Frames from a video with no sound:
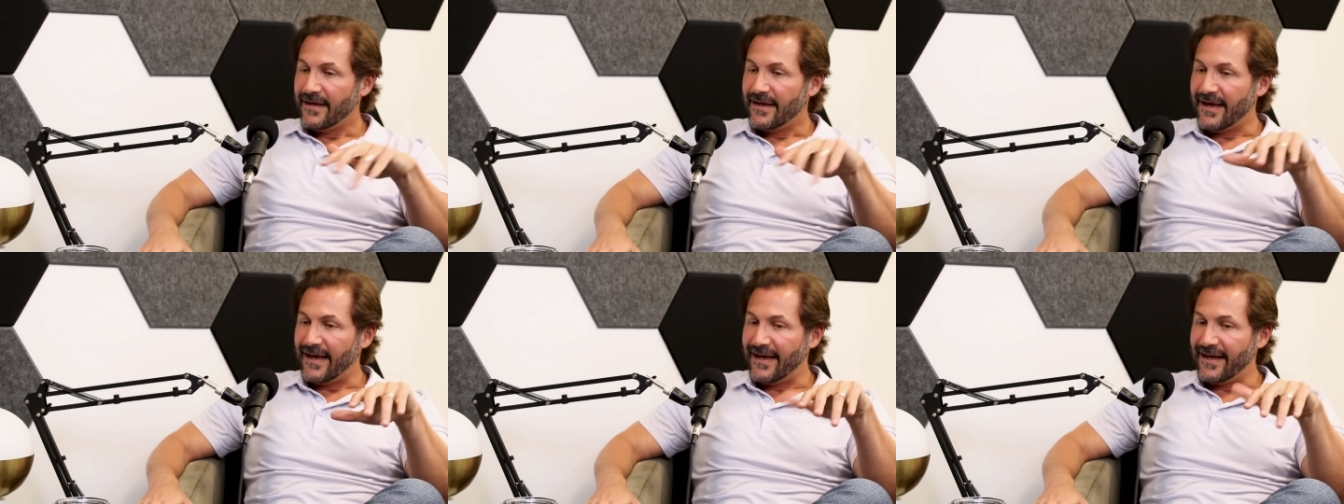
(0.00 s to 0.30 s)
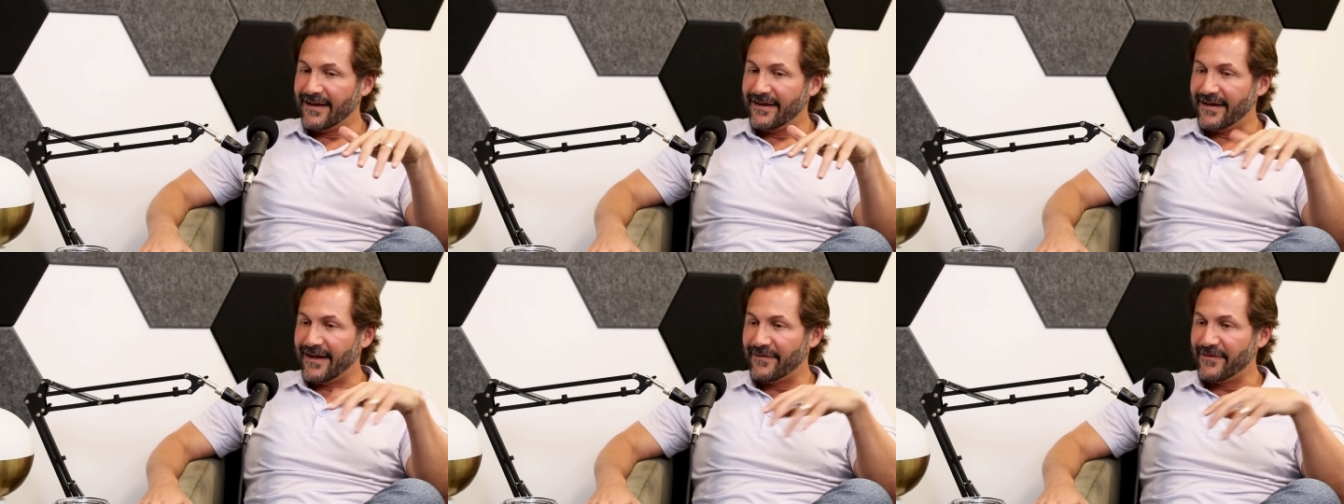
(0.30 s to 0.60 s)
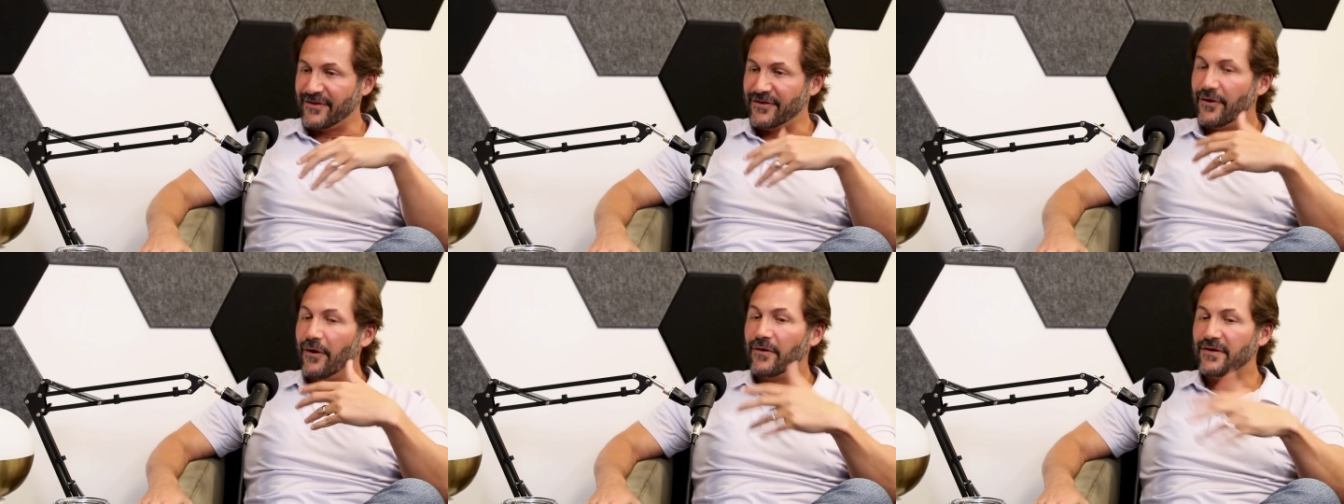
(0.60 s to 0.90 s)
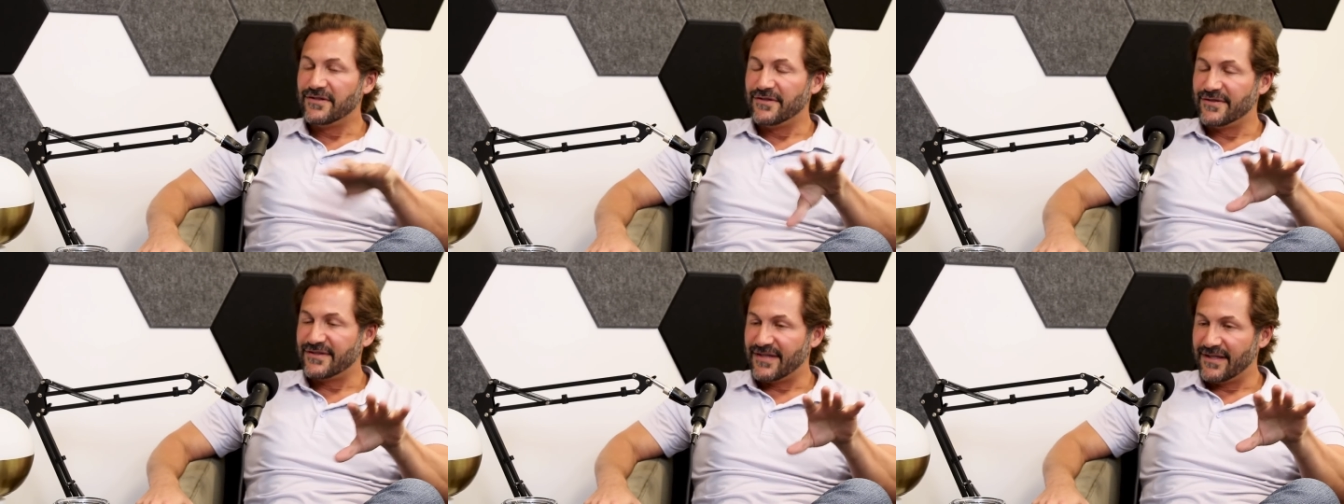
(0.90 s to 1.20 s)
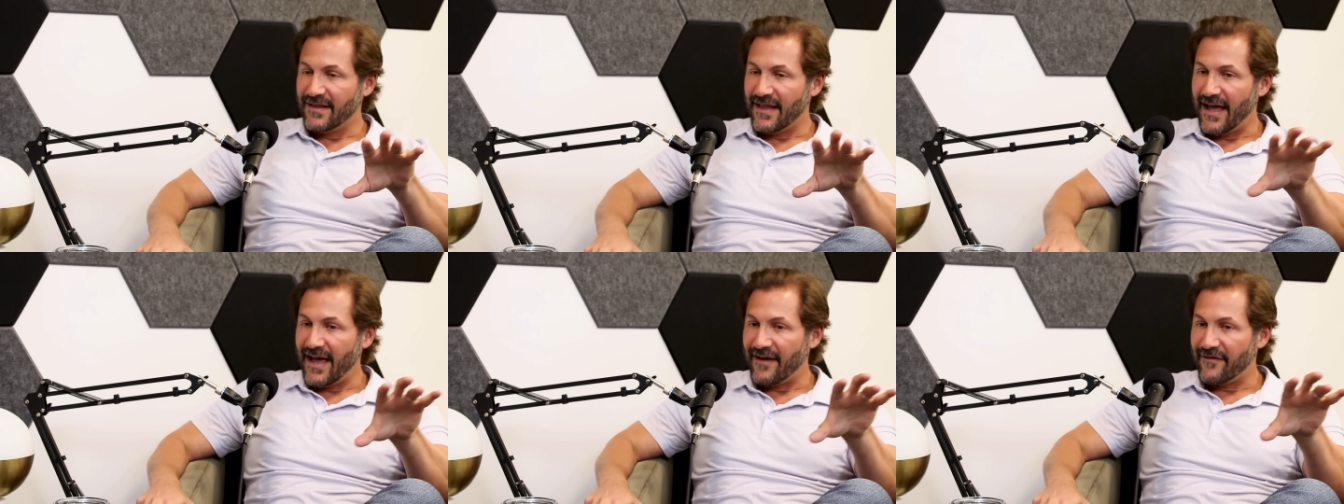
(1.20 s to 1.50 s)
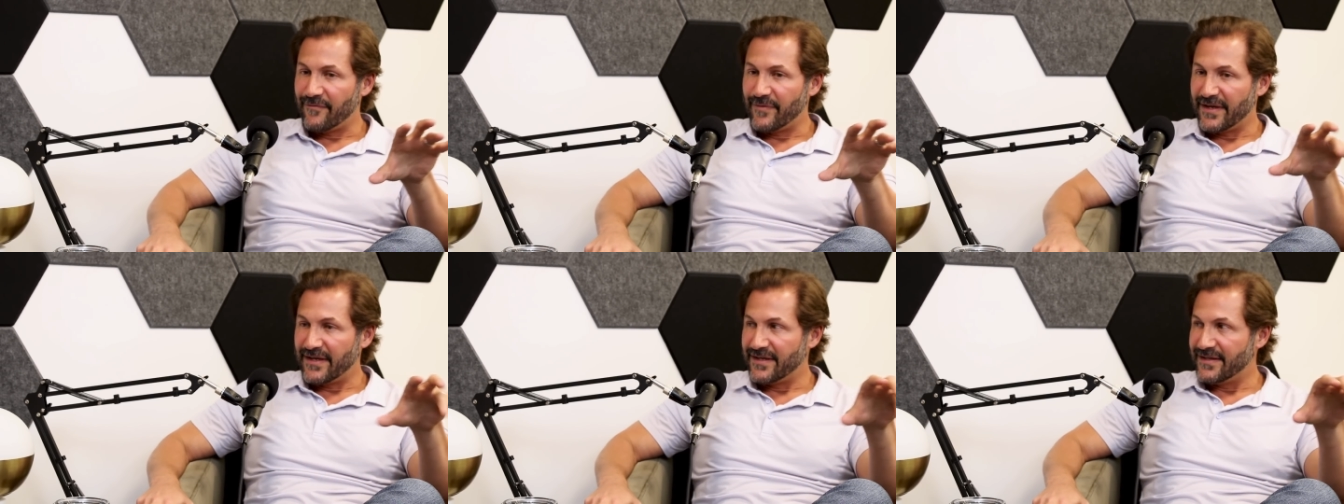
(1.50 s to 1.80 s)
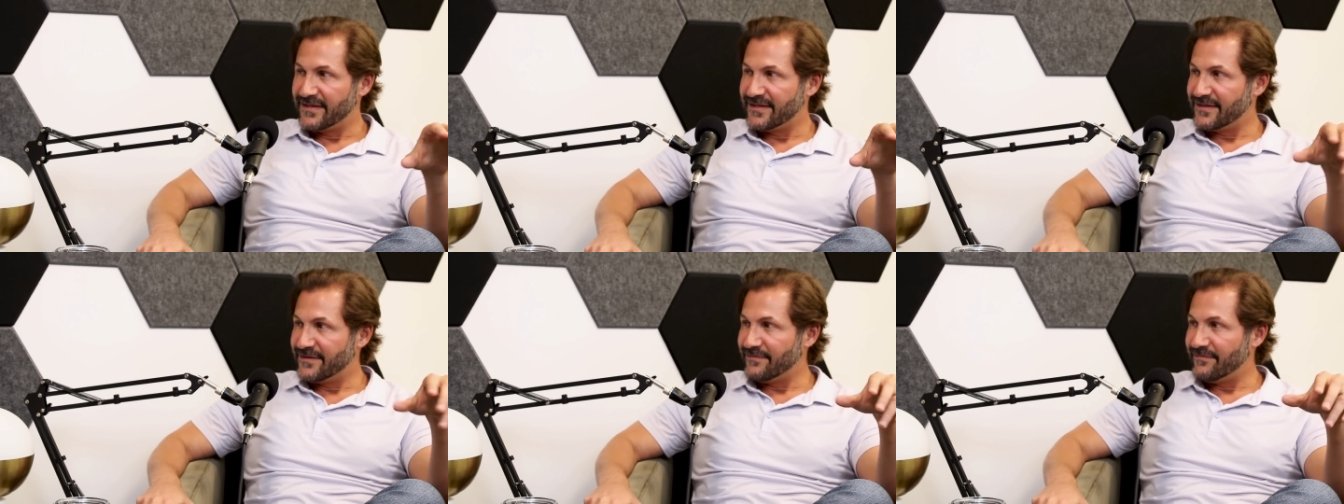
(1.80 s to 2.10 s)
And I mean, you always used to laugh
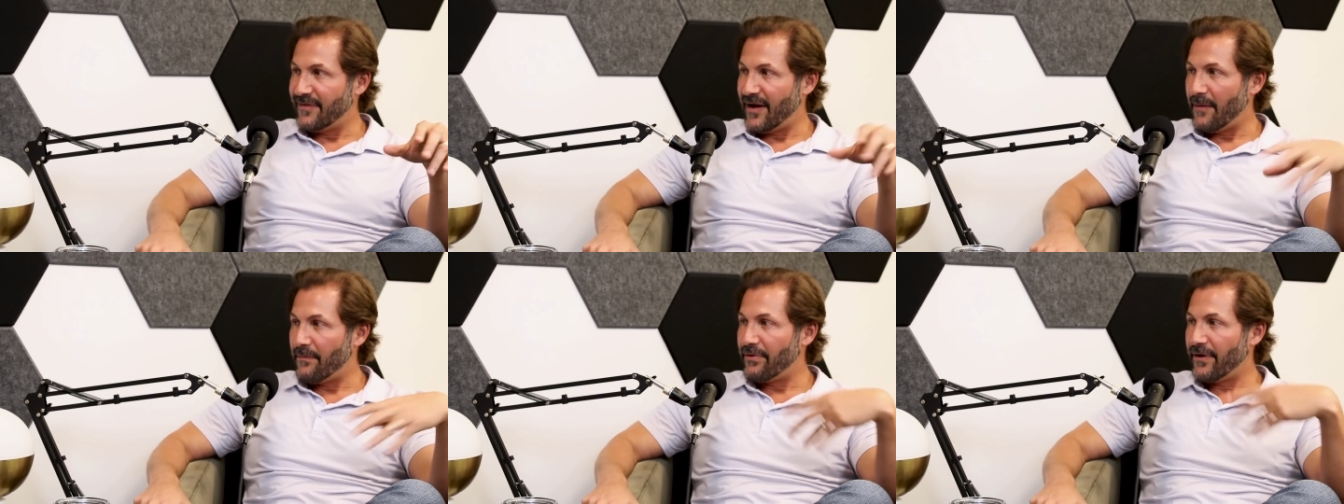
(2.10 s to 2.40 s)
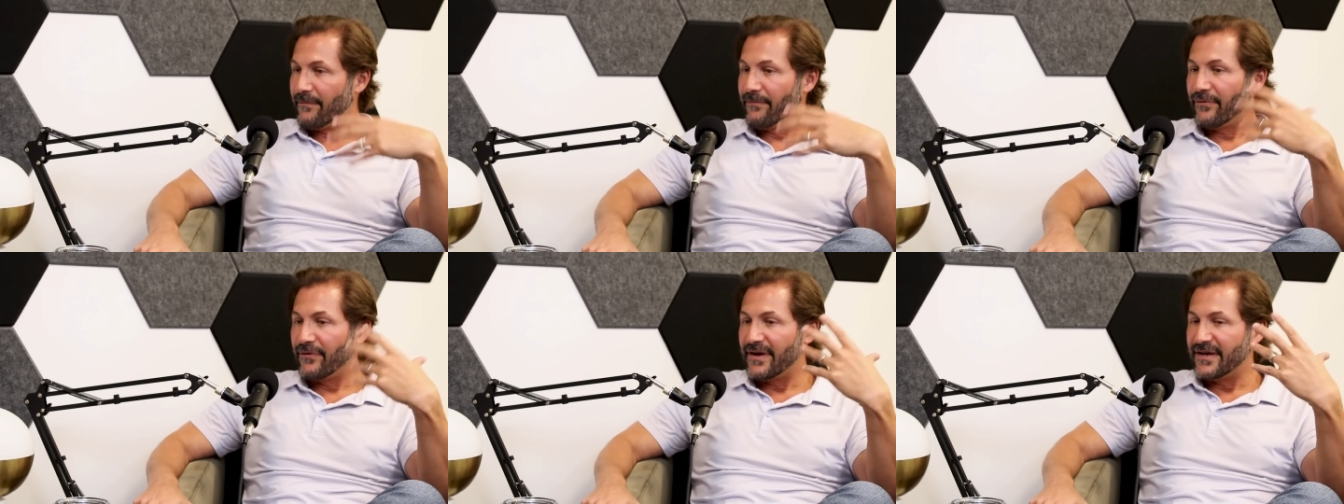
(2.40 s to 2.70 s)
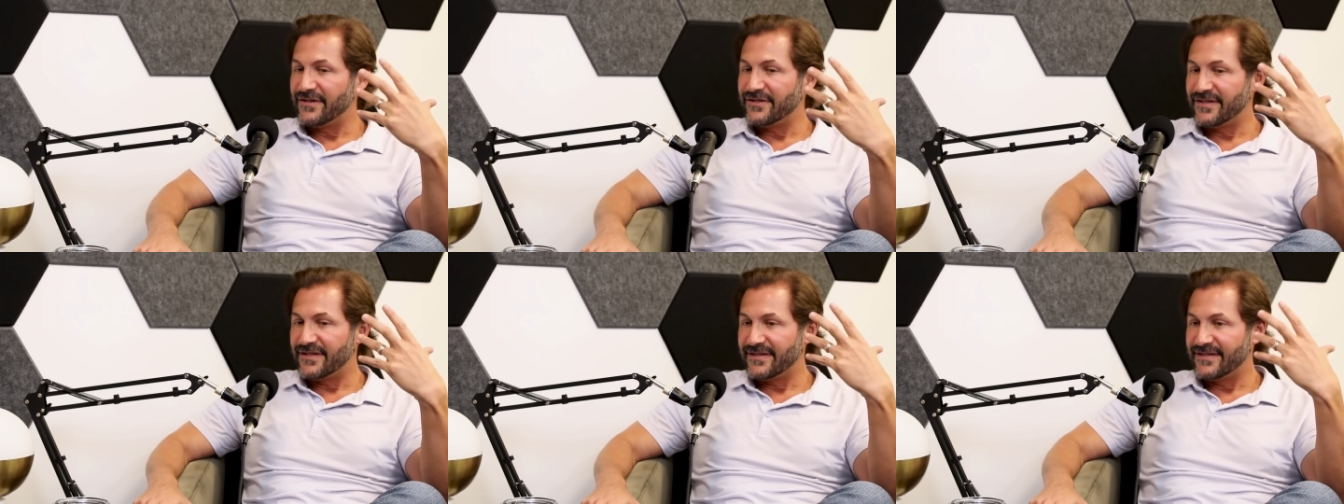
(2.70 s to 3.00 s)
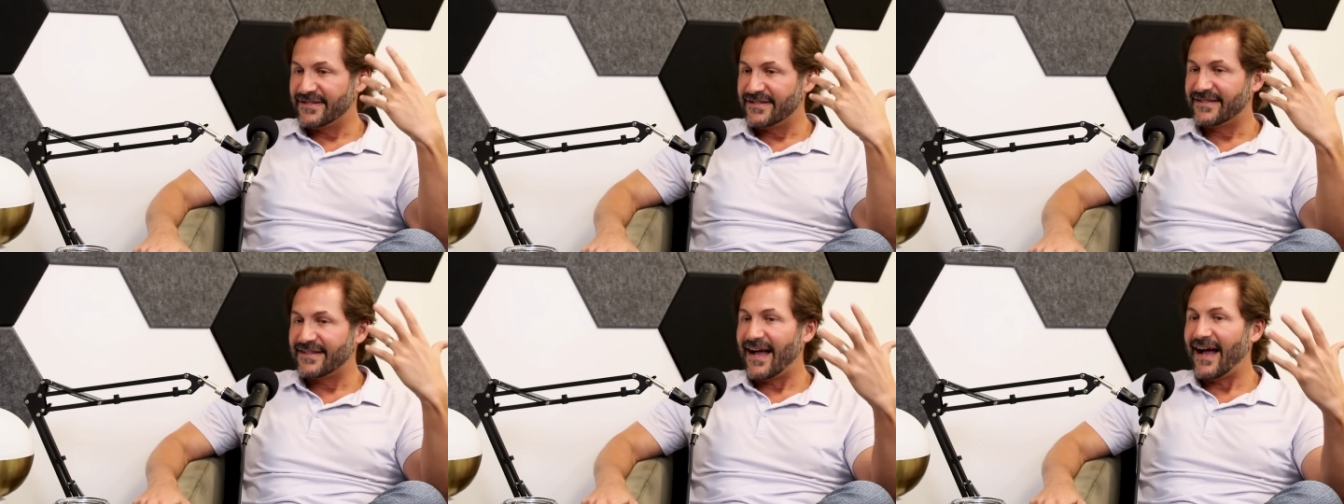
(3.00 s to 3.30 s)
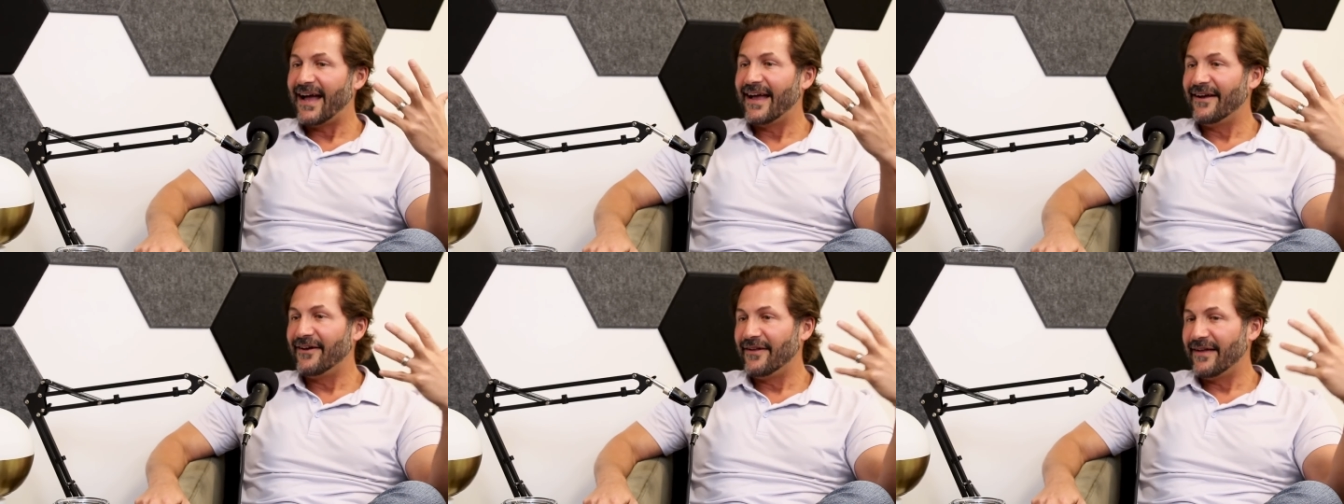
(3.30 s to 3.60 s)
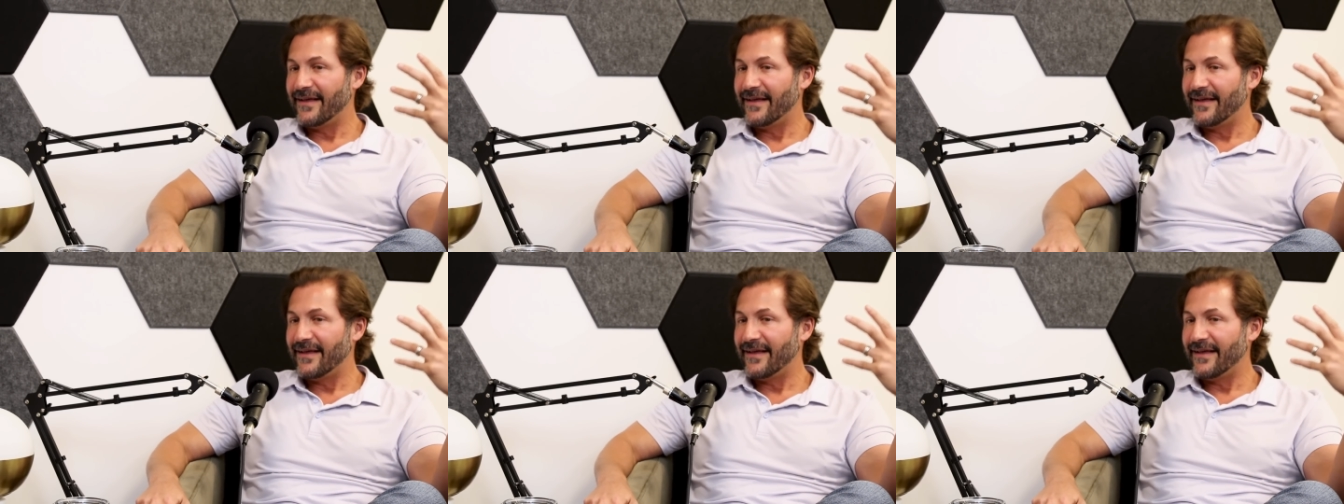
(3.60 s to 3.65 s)
because my preparation style,